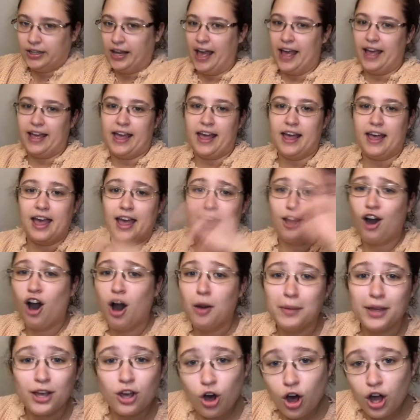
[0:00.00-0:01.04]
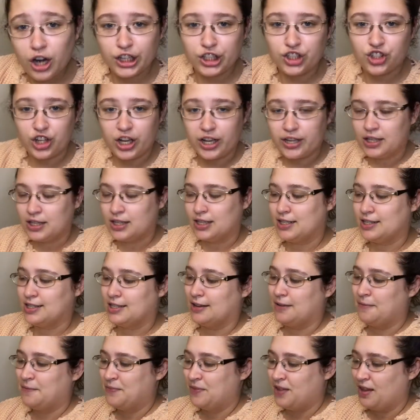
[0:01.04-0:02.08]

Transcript: aka Call Me Gorgeous.